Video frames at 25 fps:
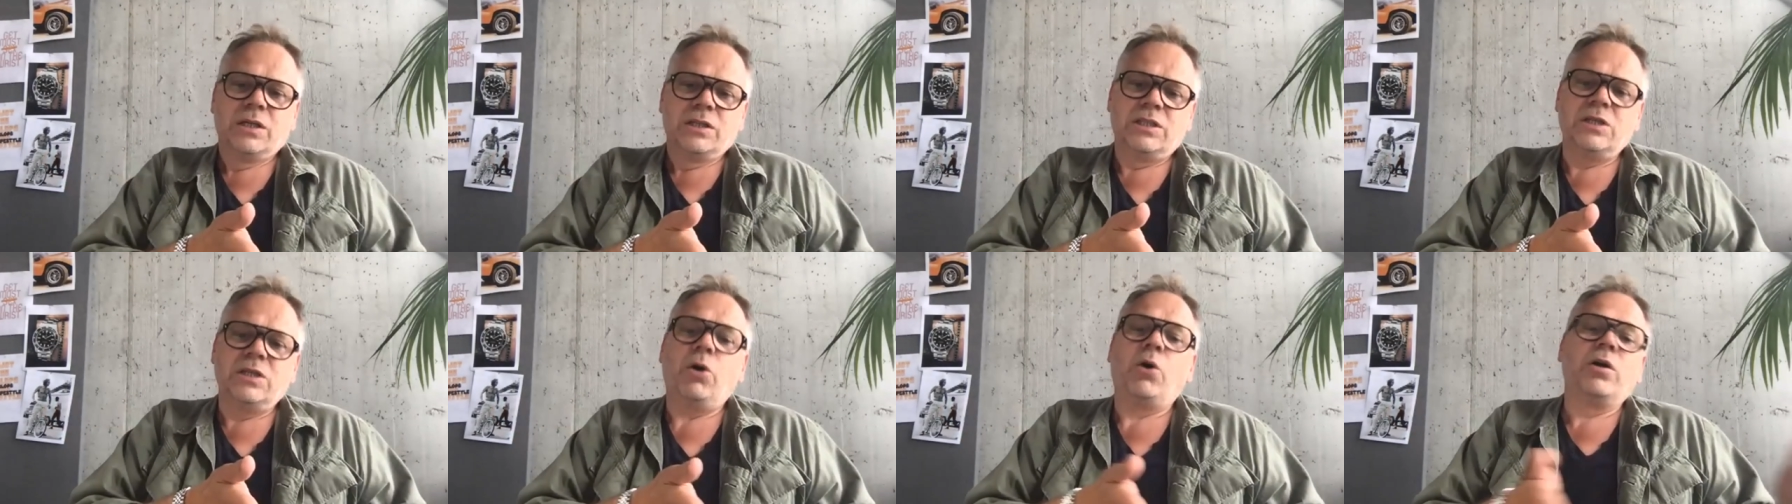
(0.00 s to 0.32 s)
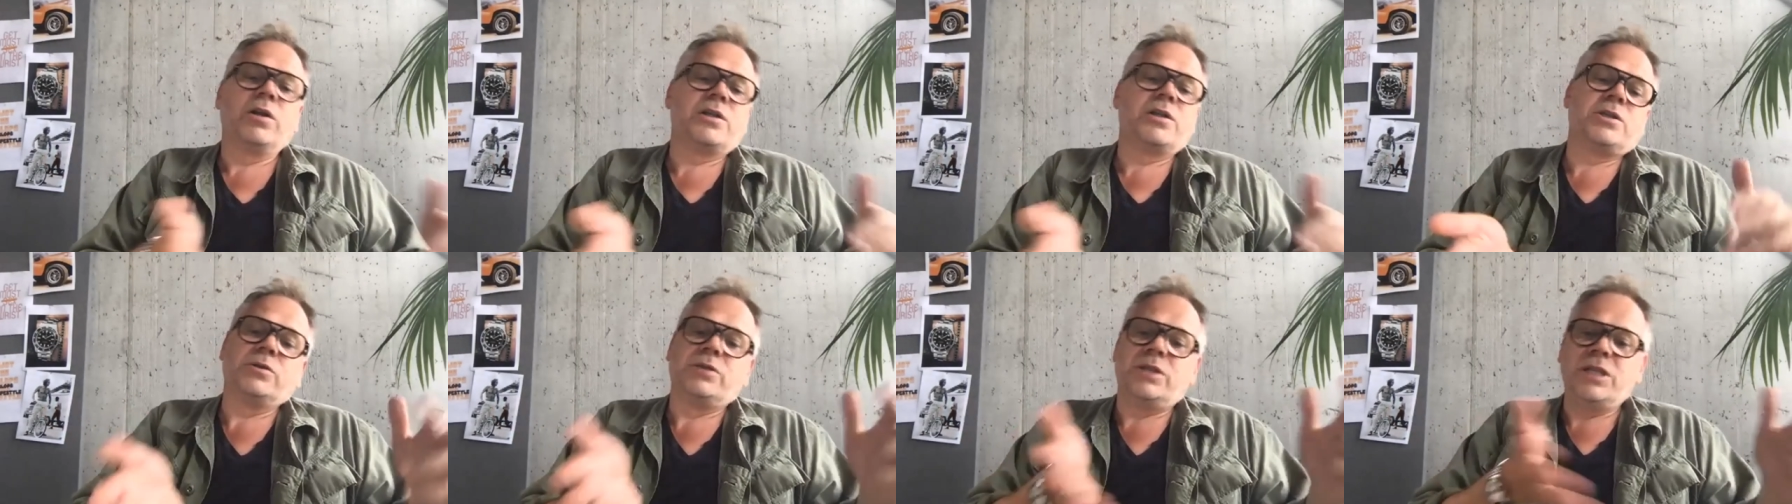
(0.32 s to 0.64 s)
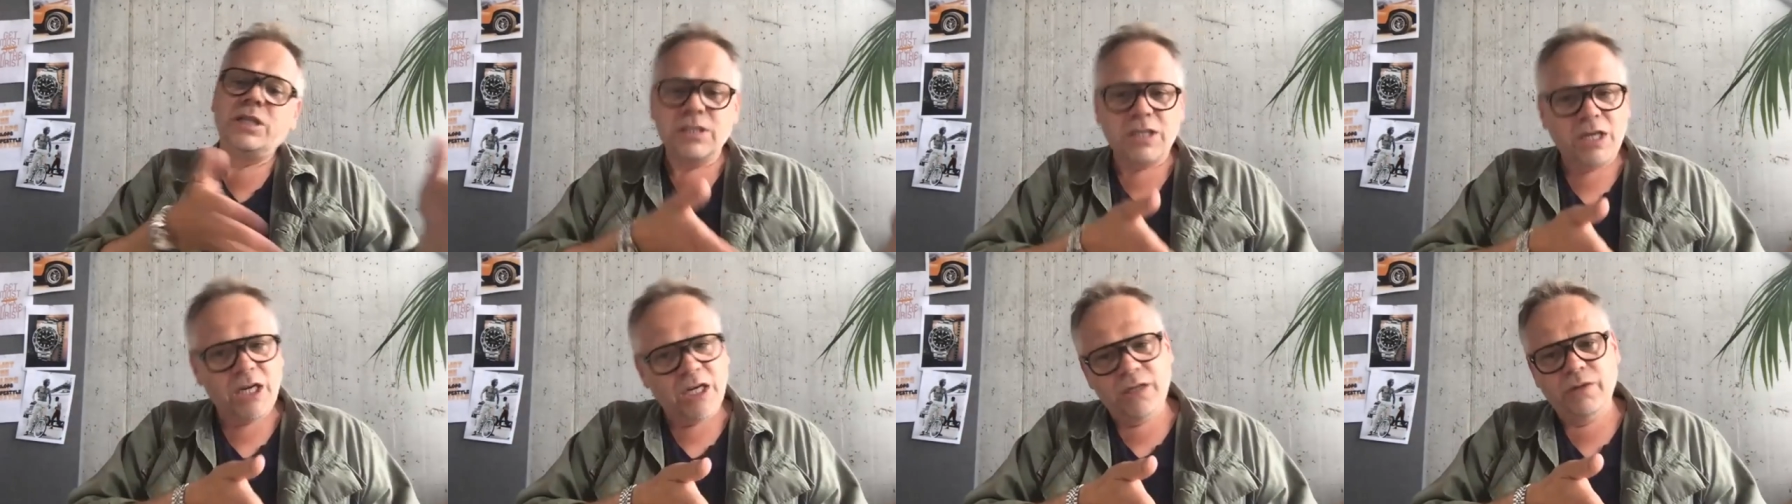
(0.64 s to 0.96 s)
The, also, yeah.
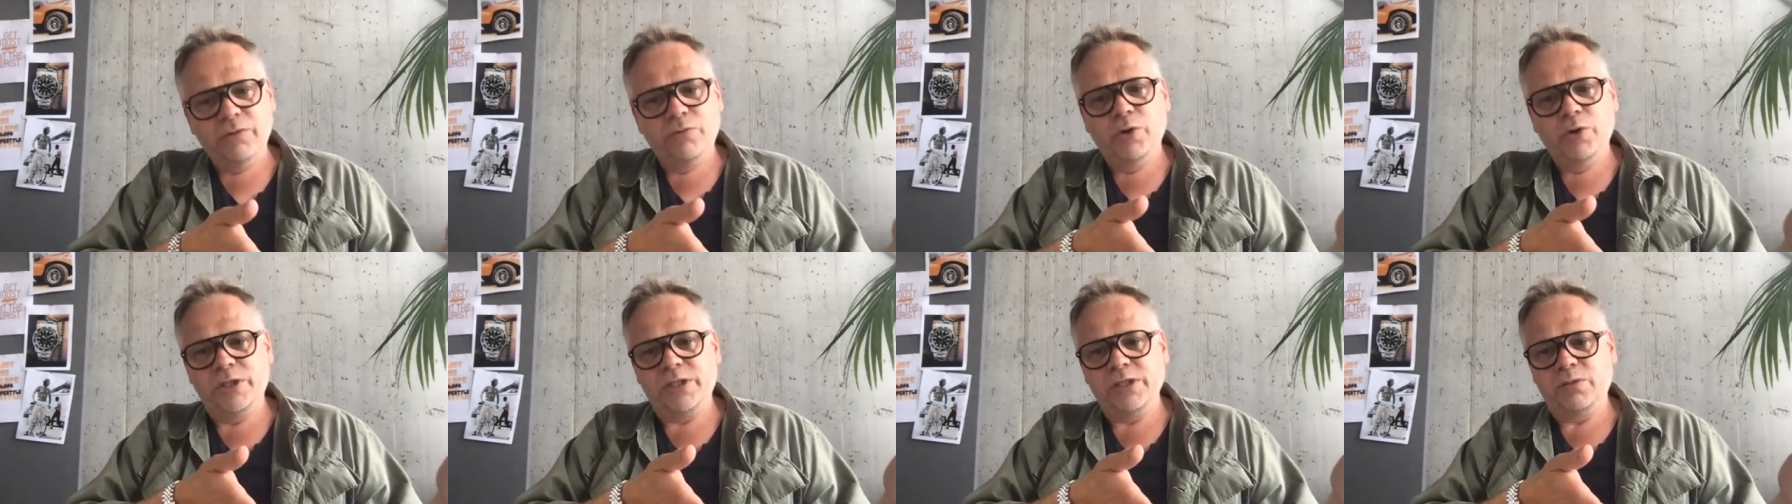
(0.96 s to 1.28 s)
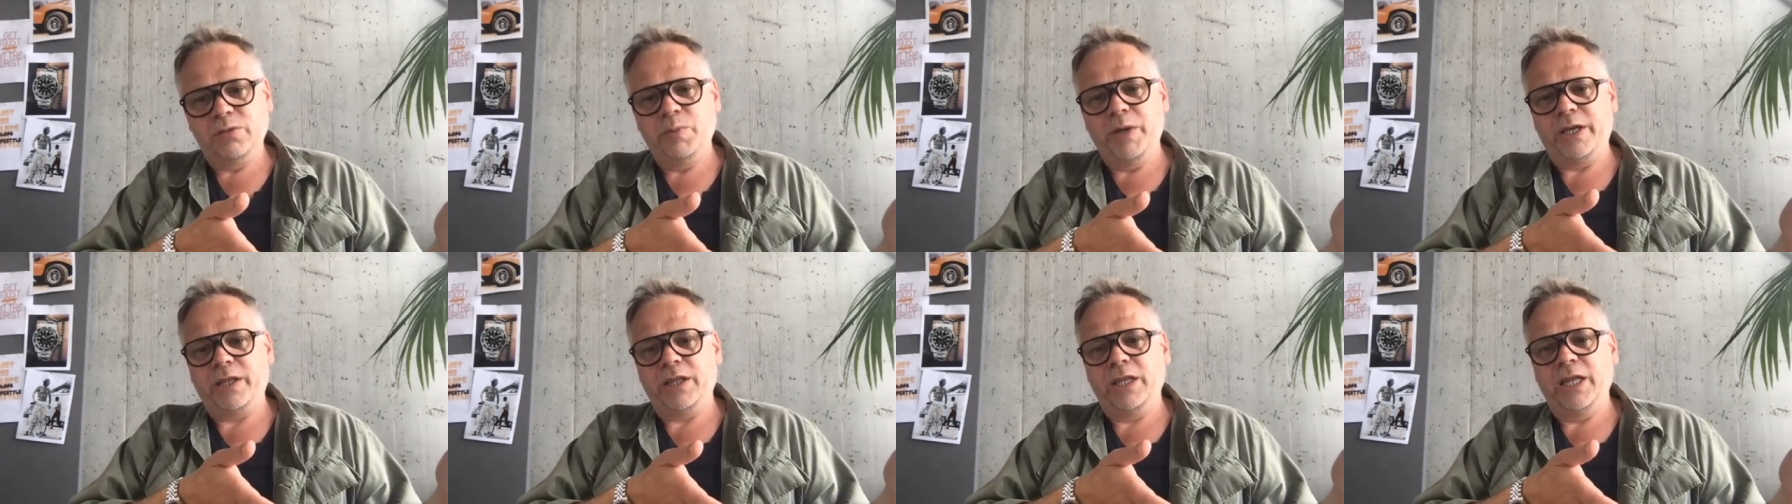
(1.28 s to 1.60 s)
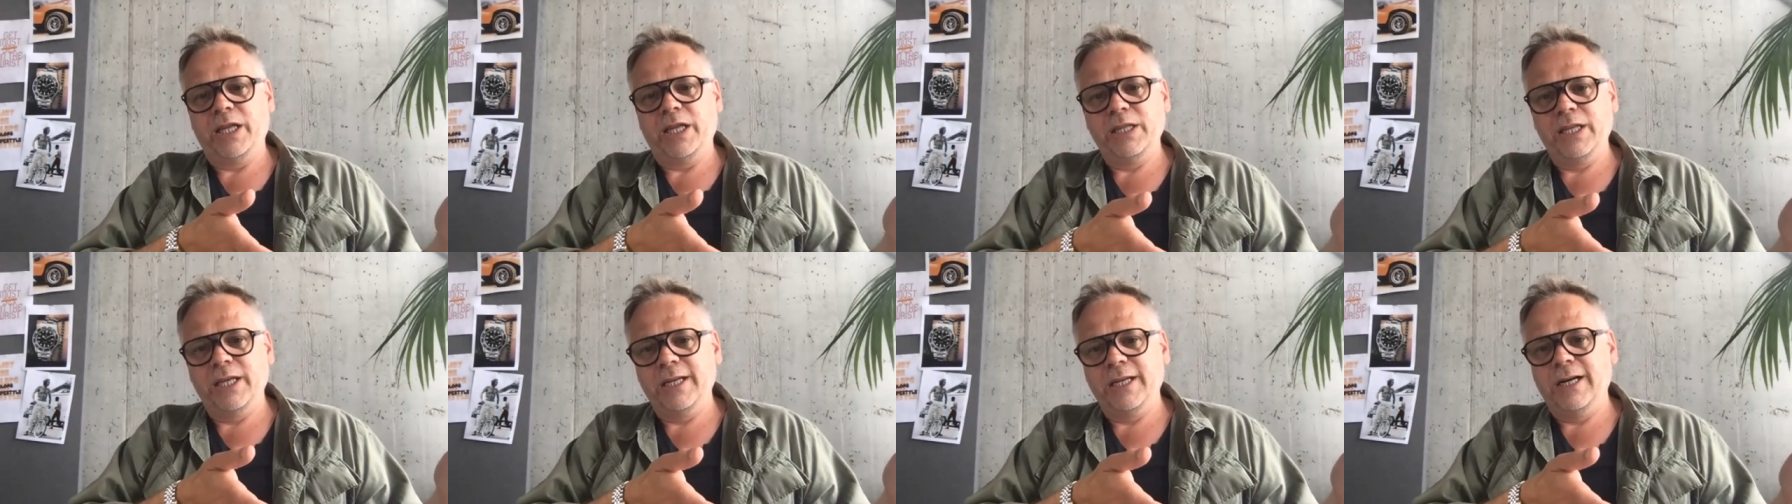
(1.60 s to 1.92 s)
these kind of watches back
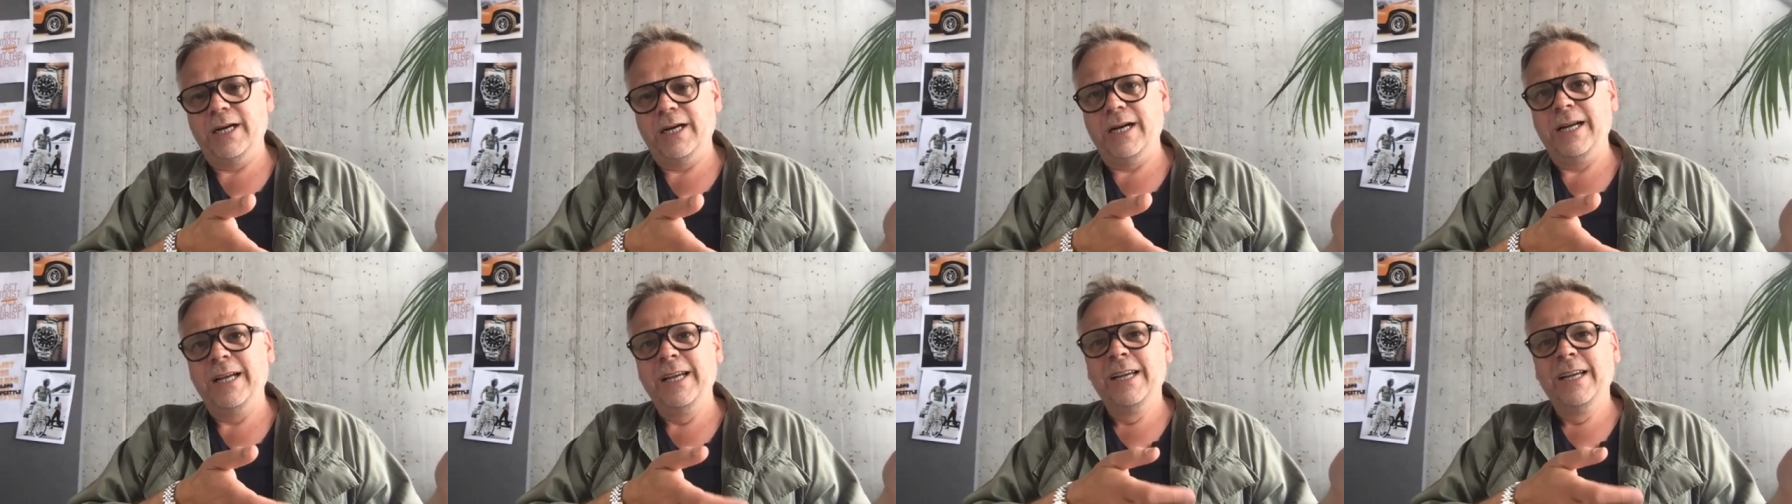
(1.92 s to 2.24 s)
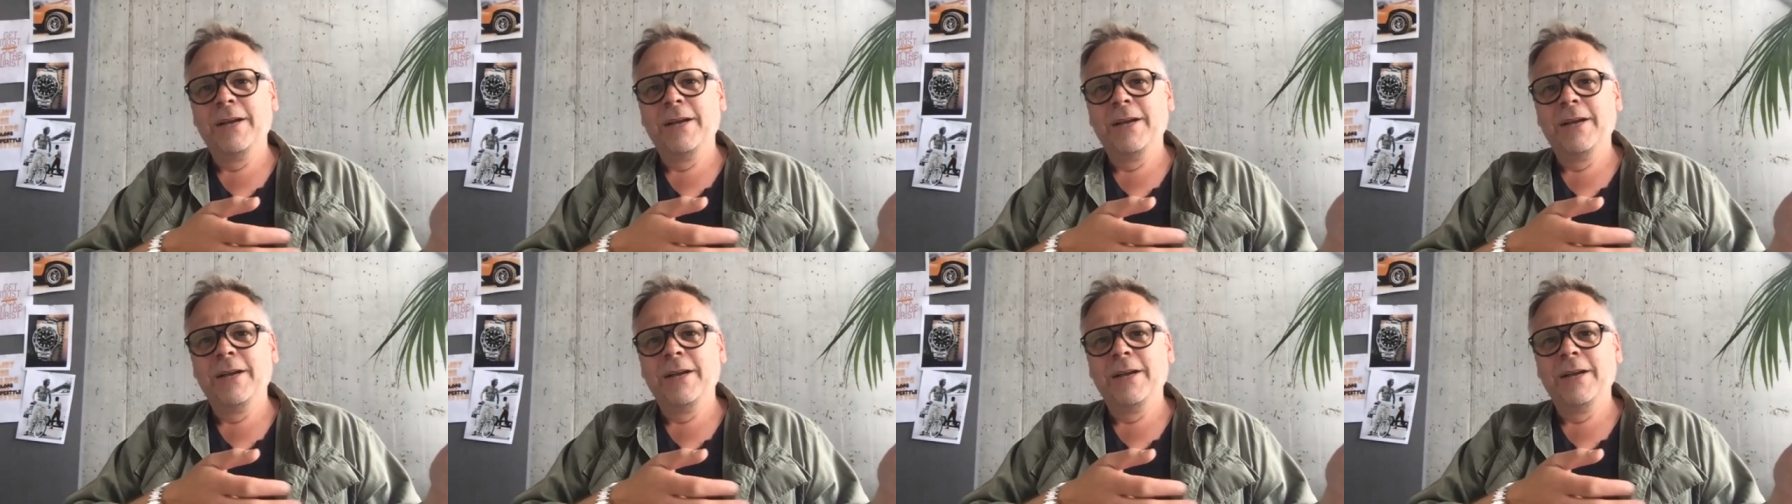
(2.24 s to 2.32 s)
then that are